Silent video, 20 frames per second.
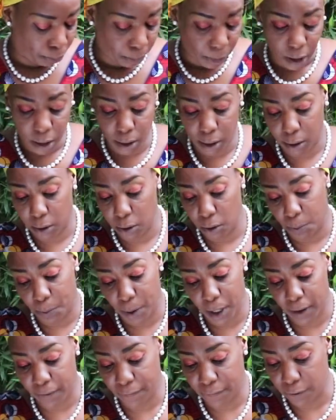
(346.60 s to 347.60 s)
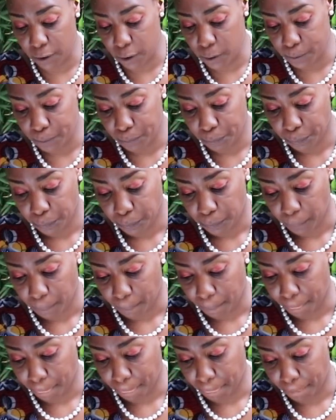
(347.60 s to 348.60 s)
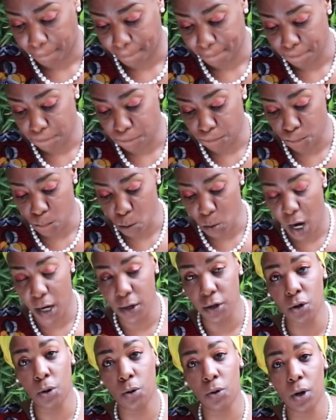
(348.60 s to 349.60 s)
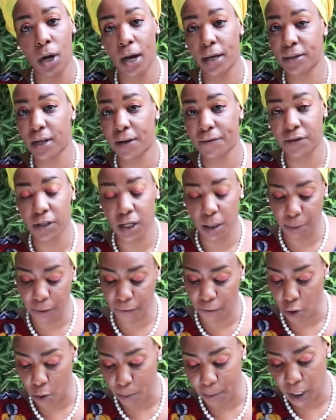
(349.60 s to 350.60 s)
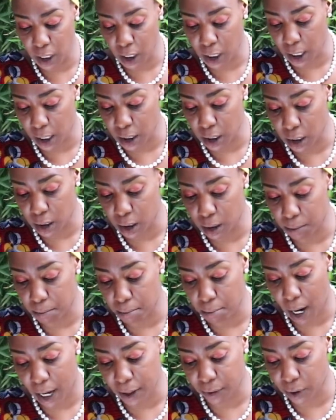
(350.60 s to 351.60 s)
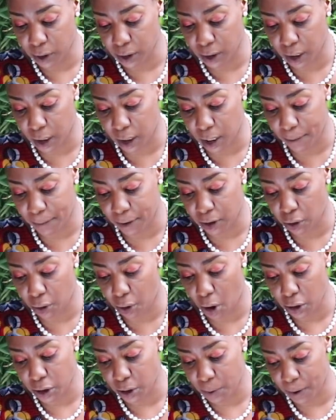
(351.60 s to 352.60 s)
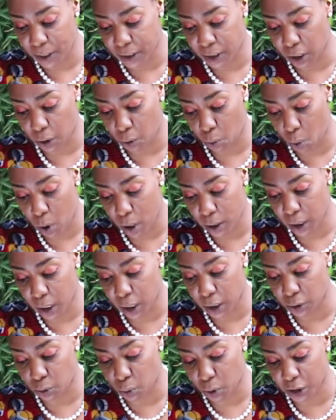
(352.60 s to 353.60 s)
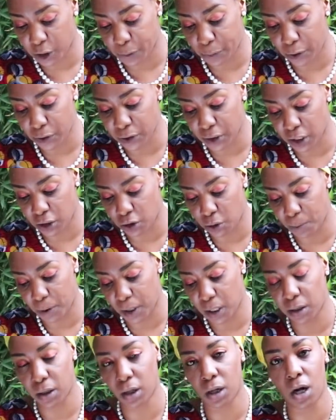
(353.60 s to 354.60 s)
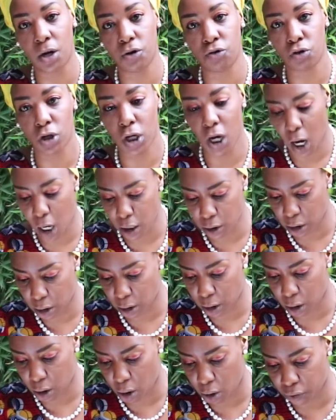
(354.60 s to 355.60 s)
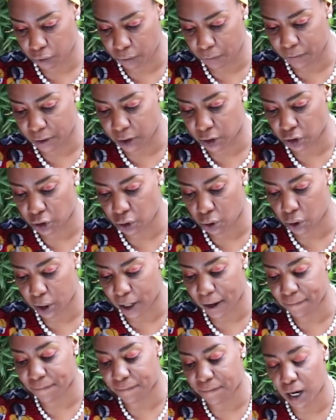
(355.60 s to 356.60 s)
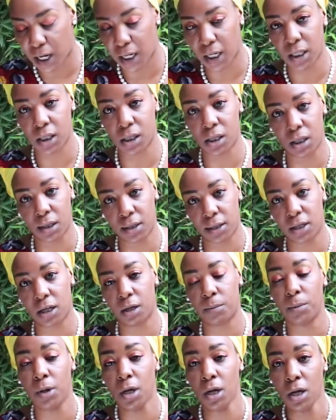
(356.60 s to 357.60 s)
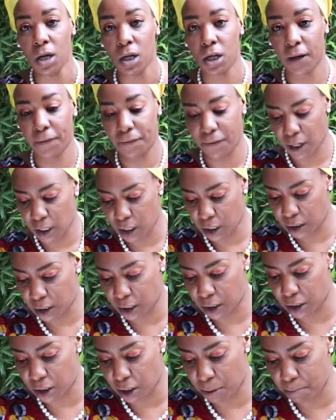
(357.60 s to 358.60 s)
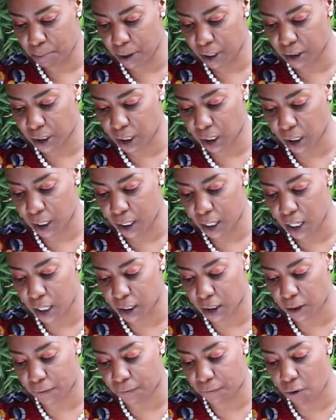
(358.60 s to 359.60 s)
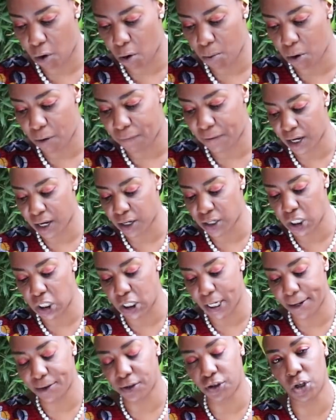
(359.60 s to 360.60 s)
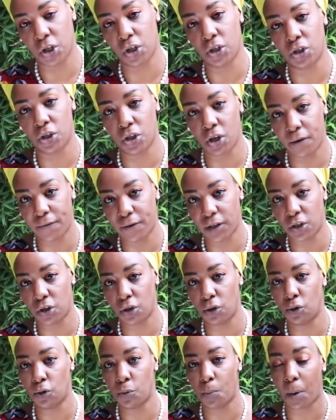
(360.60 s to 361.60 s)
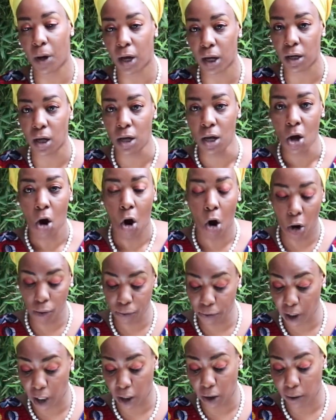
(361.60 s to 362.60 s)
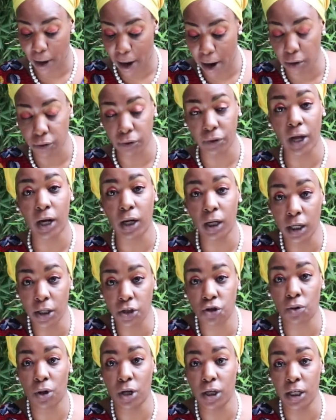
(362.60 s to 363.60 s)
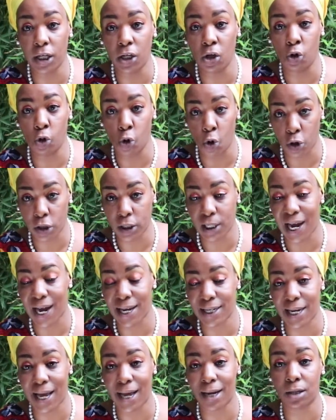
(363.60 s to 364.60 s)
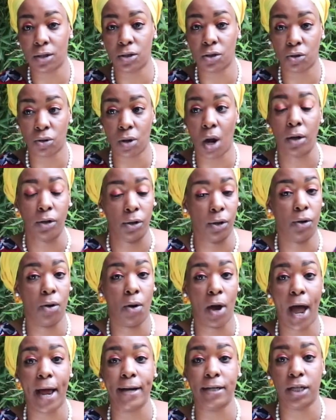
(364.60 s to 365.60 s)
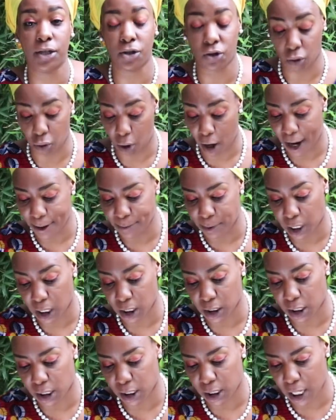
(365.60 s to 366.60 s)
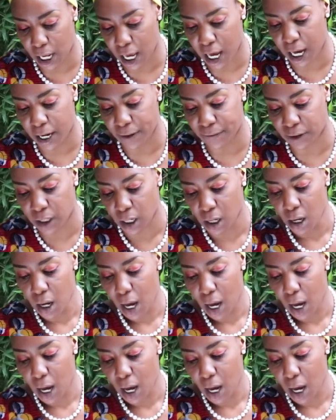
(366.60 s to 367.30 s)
This is so painful. And as I've said before, many Kenyan migrants in Lebanon are domestic workers who are sponsored to be in the country under the controversial kefala system. Kefala system basically is a form indentured servitude, but on the ground, they're literally looked at and described as slaves.